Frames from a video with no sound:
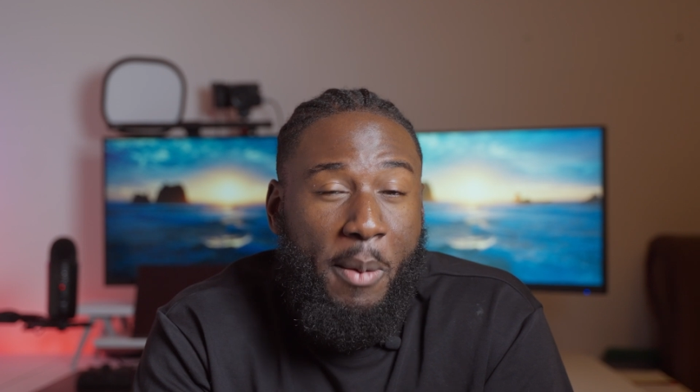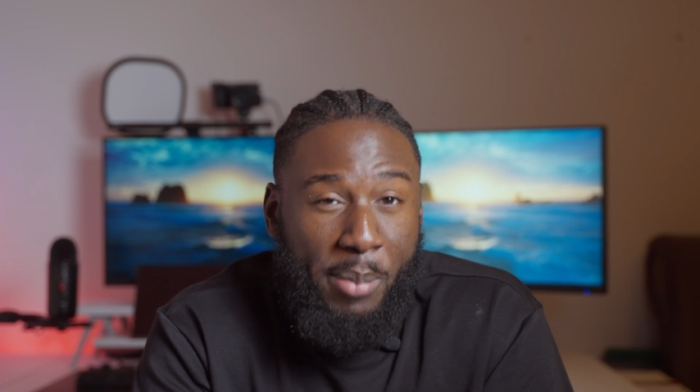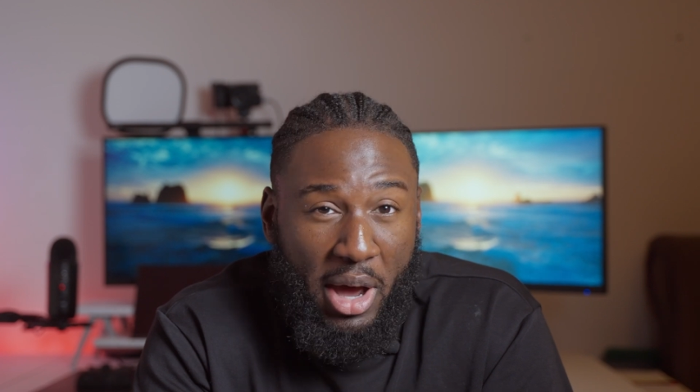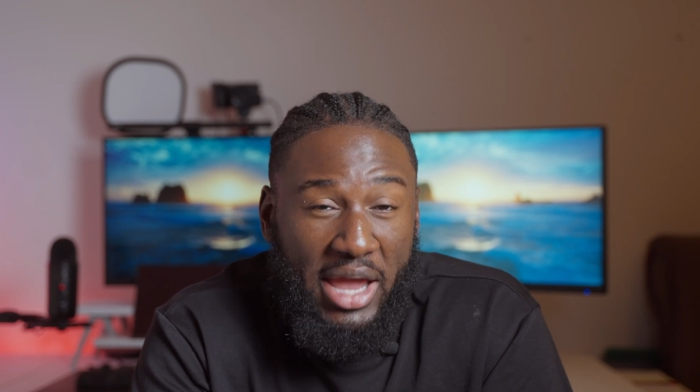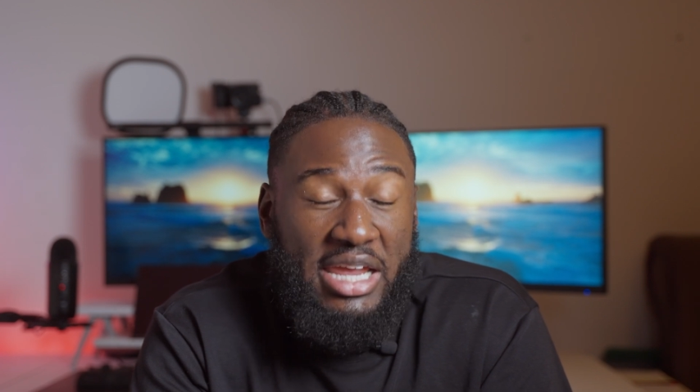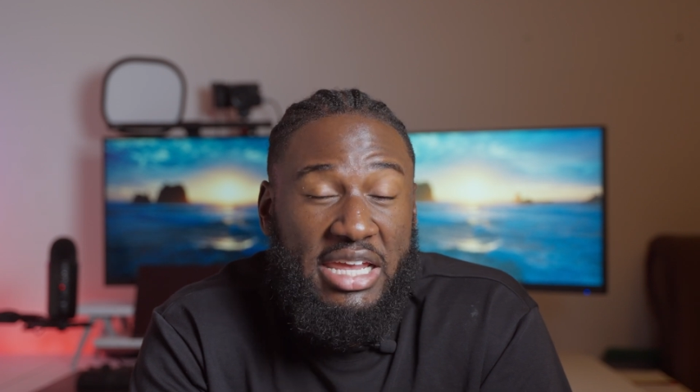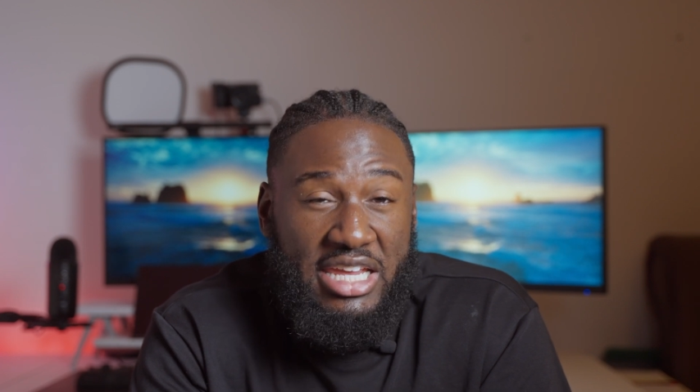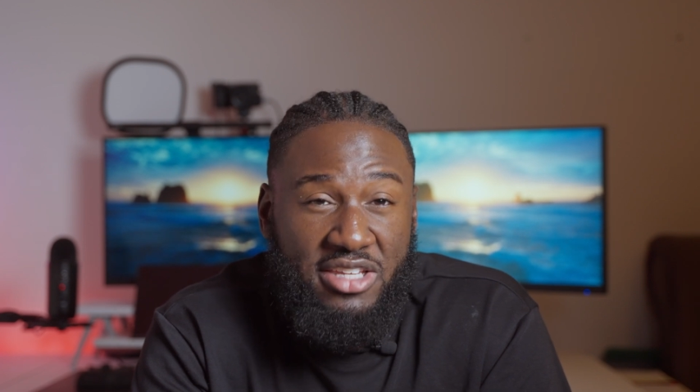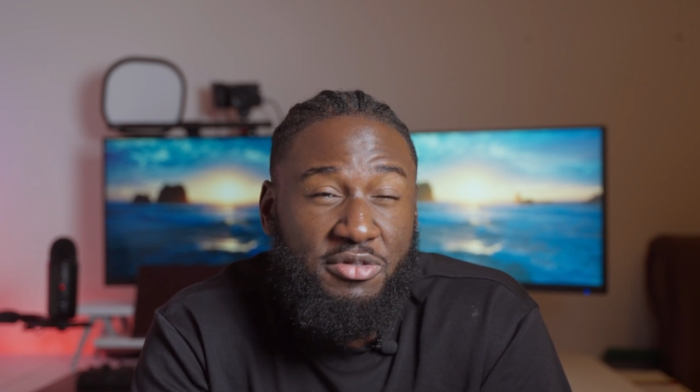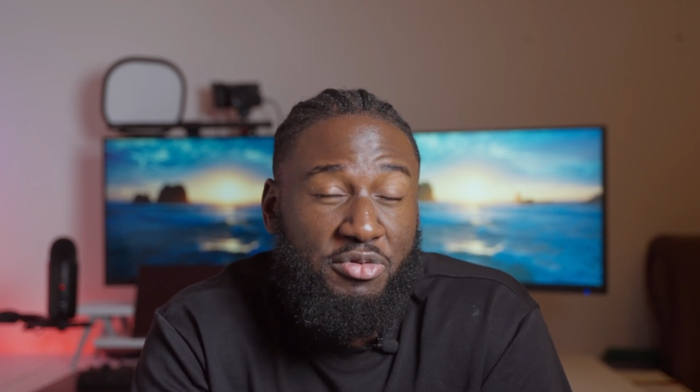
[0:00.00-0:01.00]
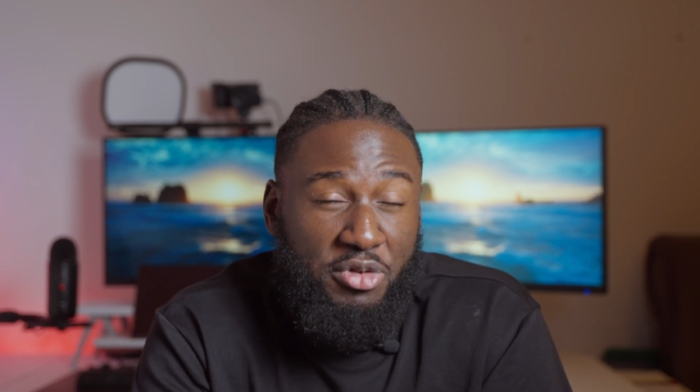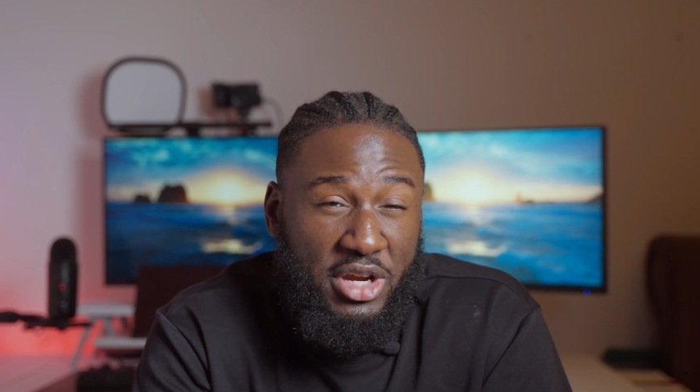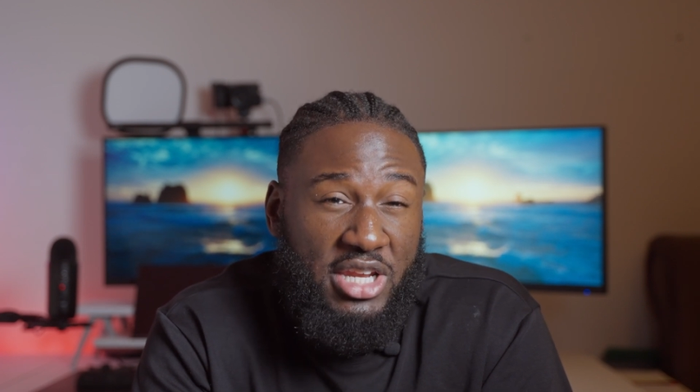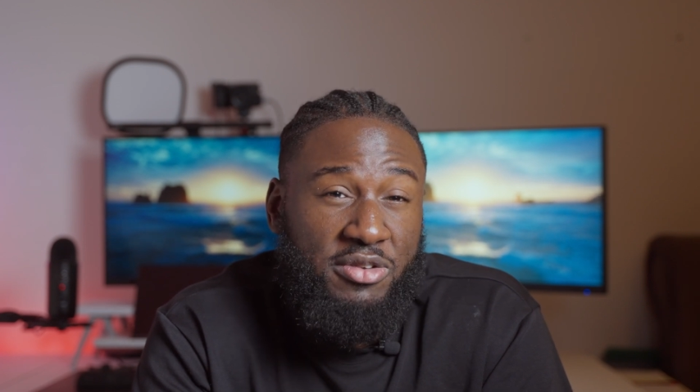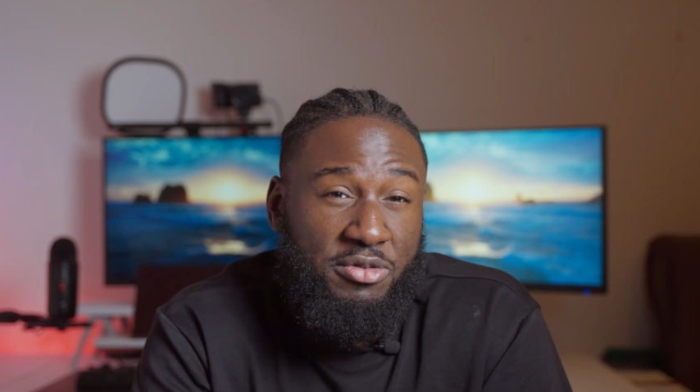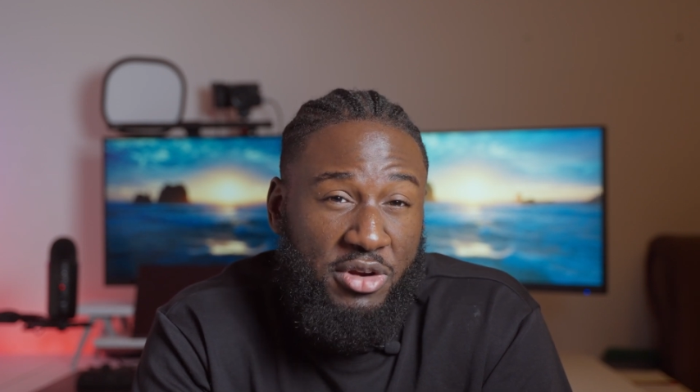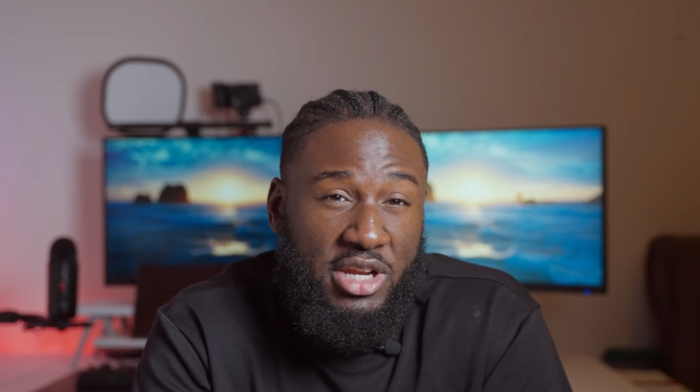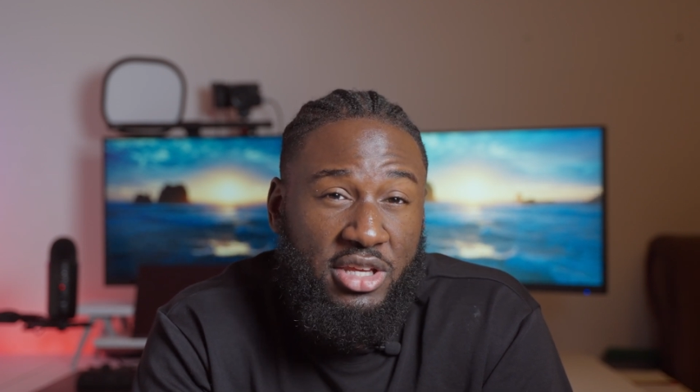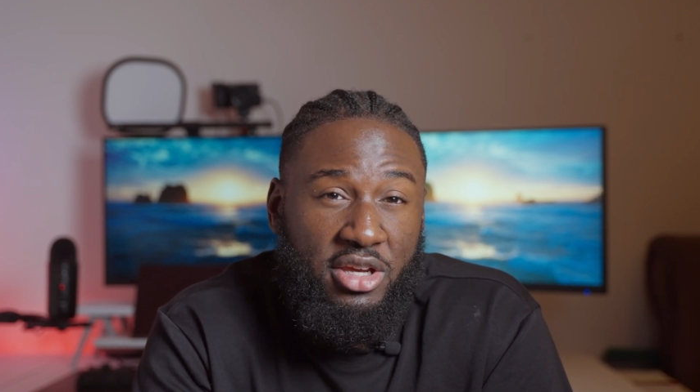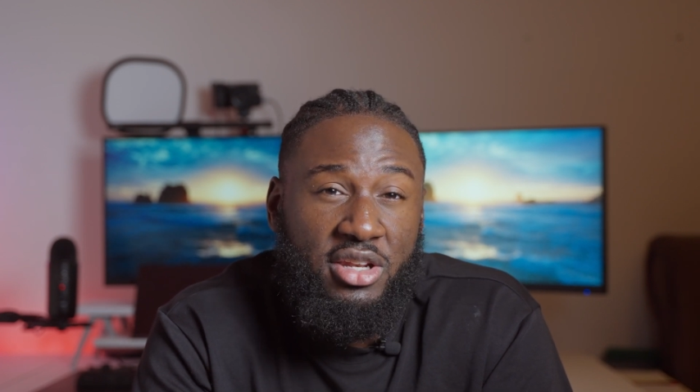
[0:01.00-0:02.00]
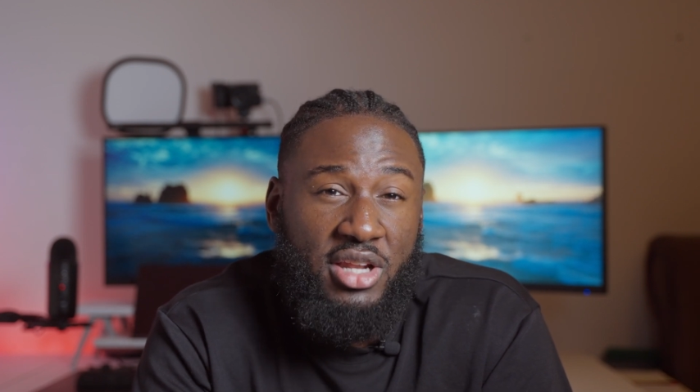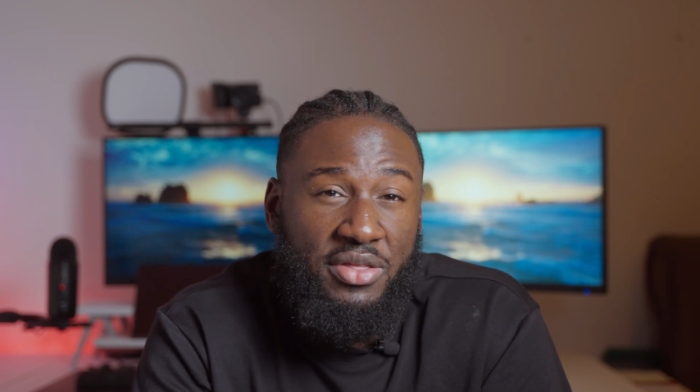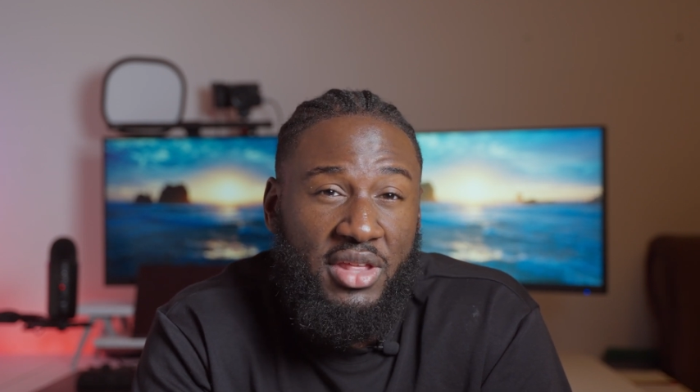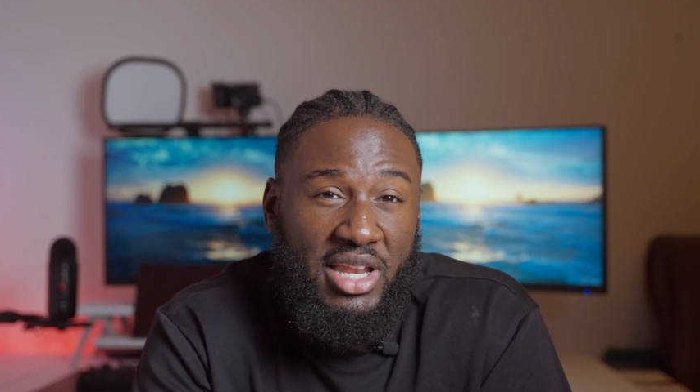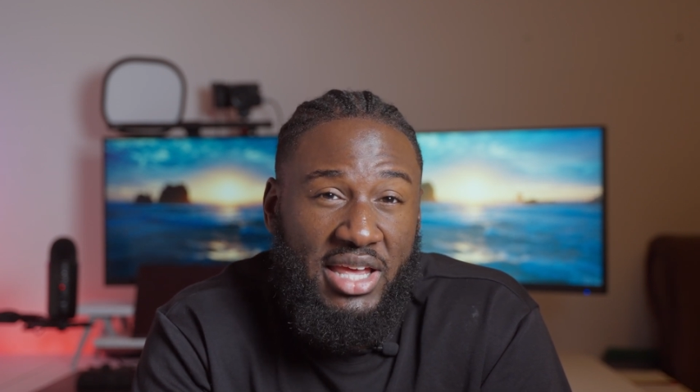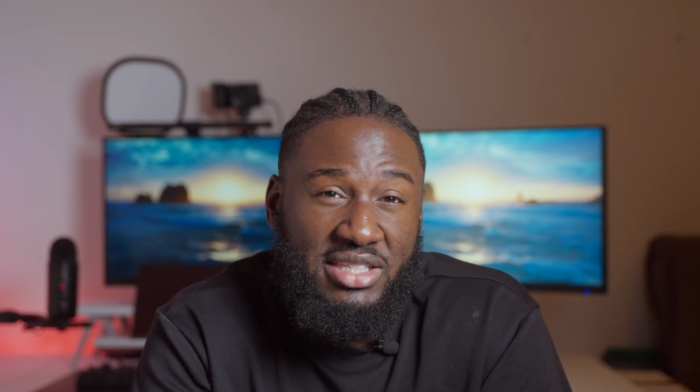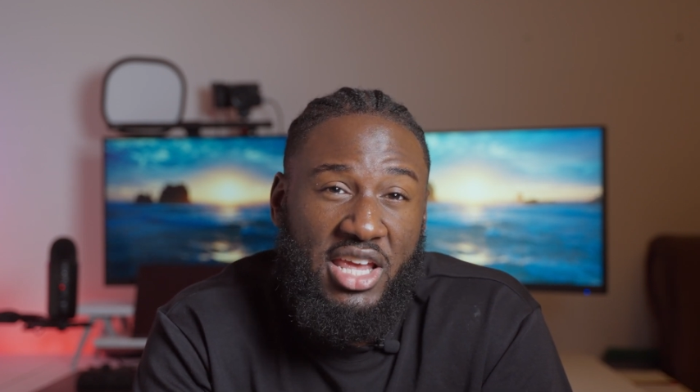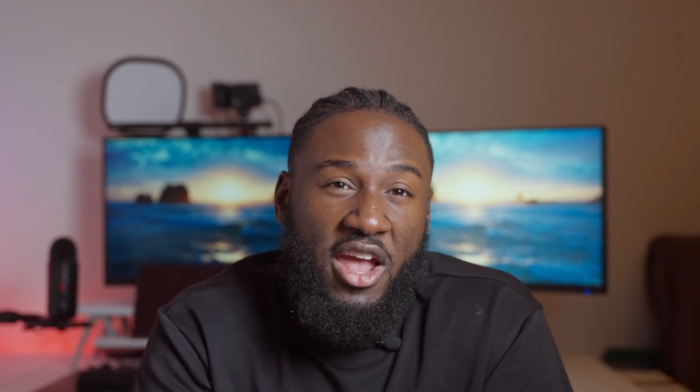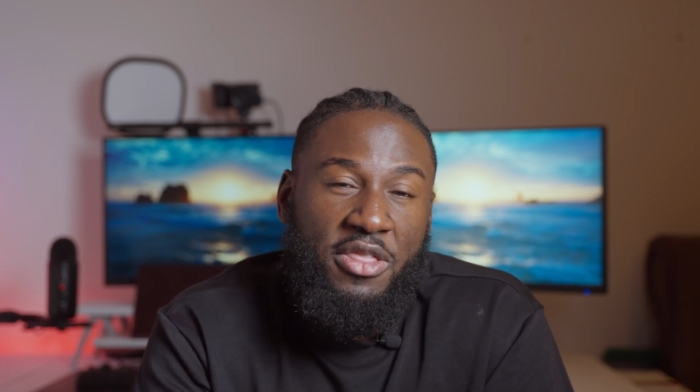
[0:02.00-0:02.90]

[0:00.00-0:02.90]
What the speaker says: But it is really good nonetheless.